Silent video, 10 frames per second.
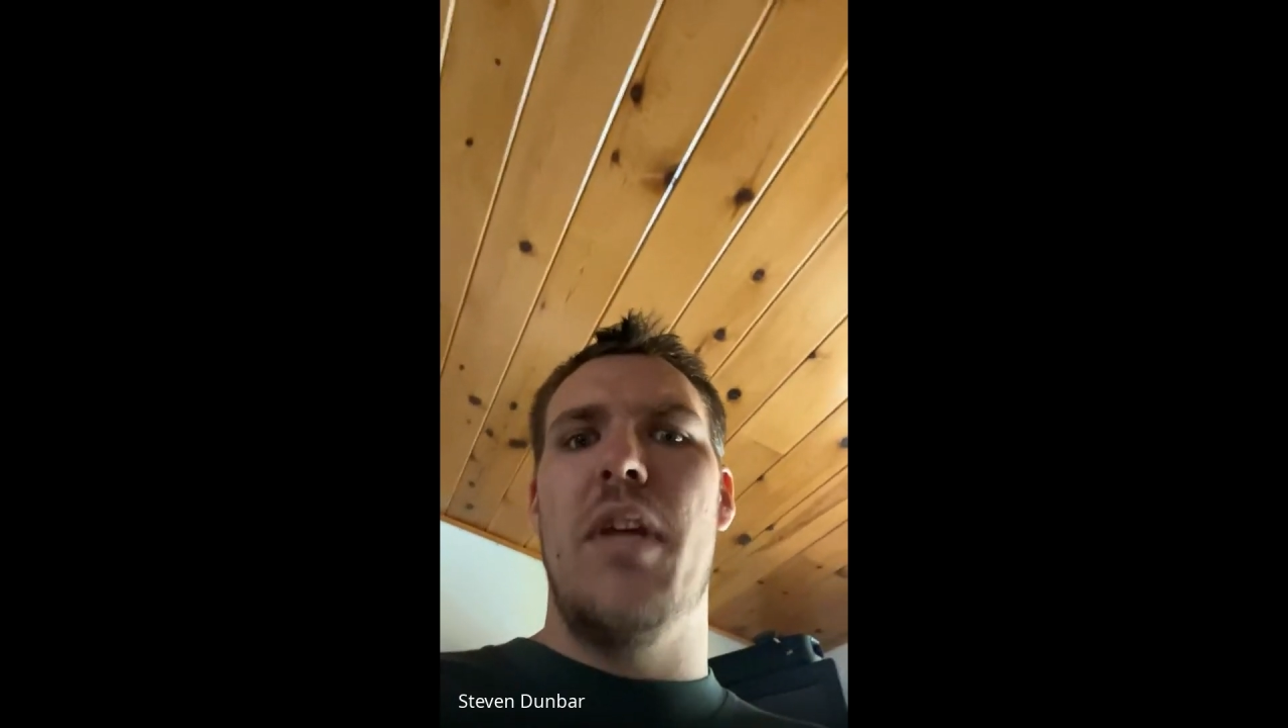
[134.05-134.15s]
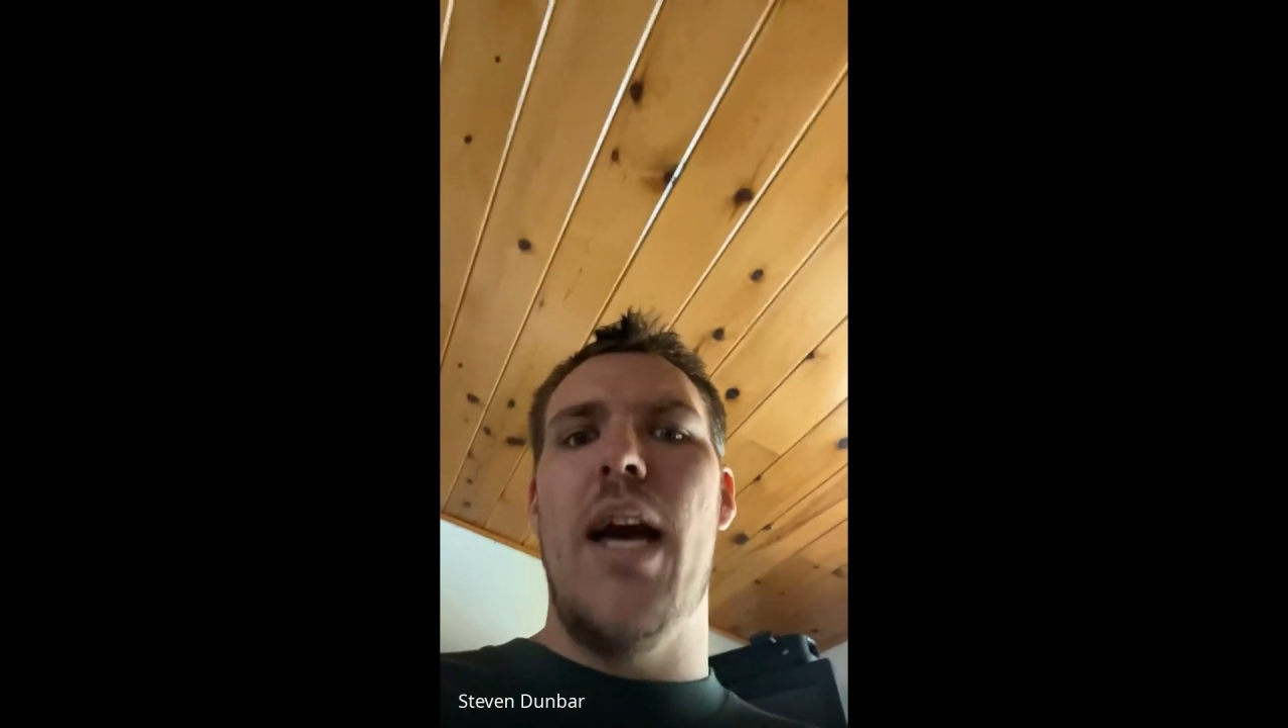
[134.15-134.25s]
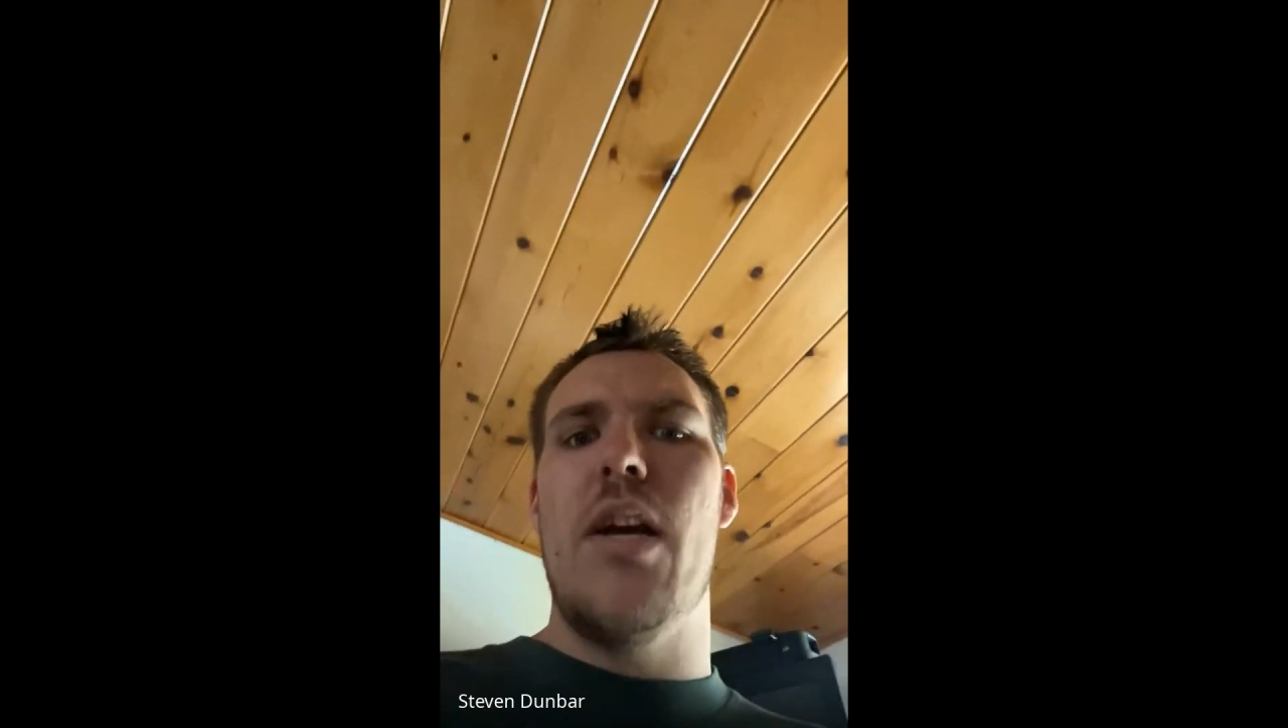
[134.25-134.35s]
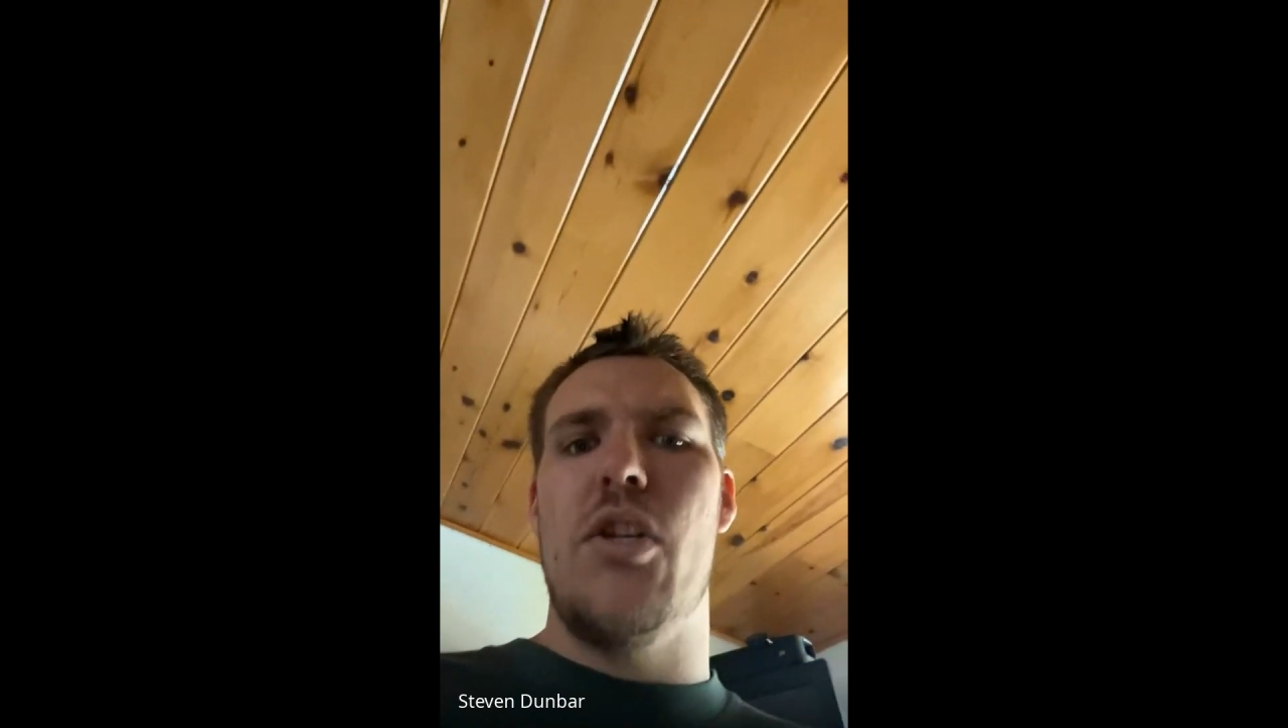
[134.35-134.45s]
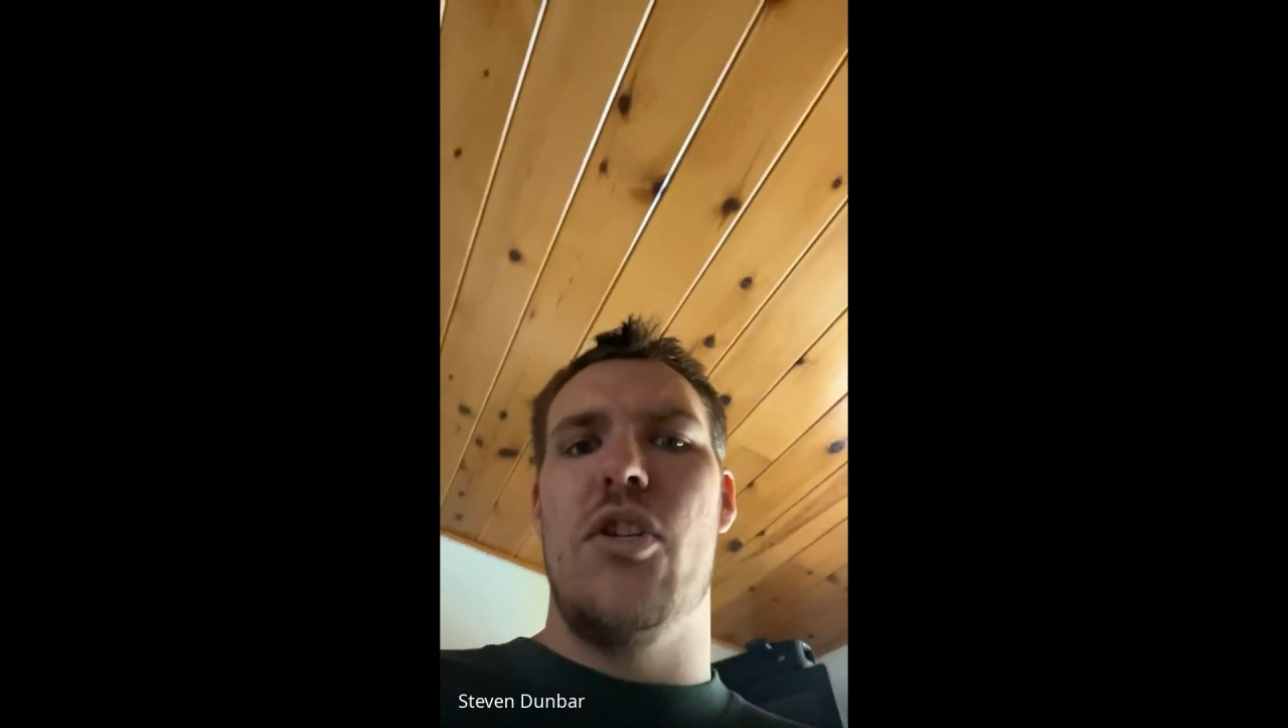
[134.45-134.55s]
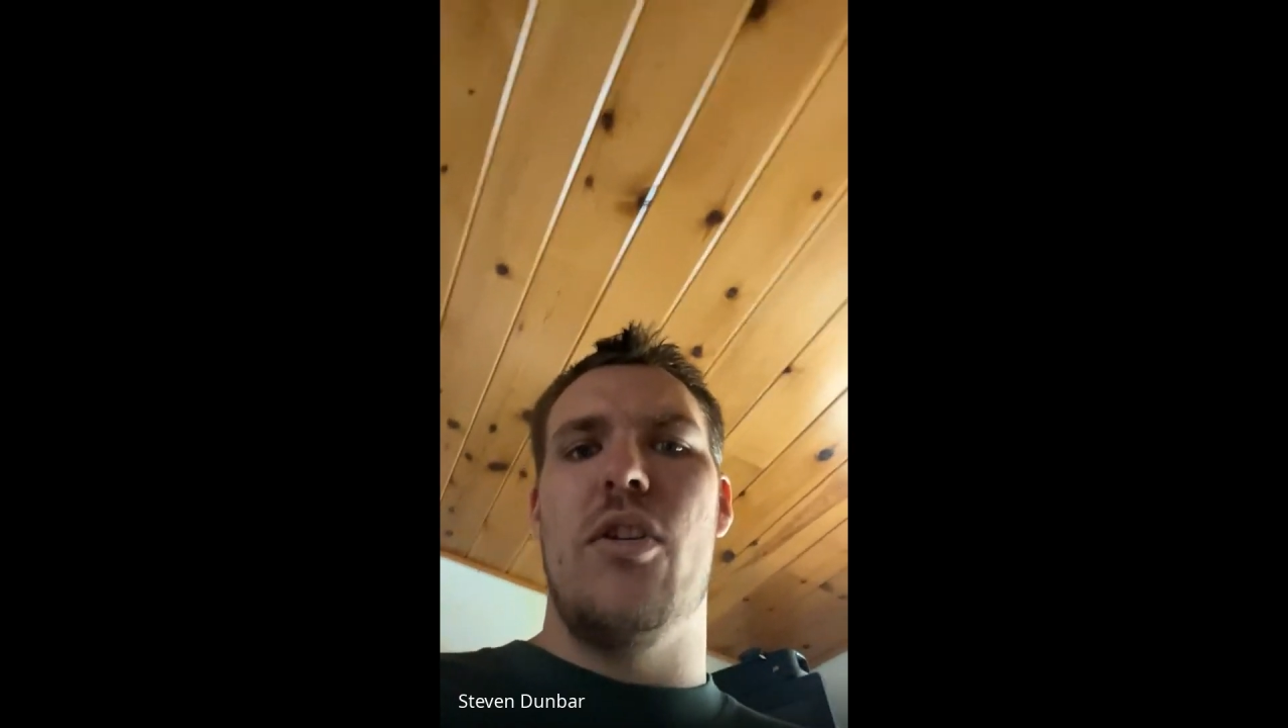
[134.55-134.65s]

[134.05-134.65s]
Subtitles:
gashes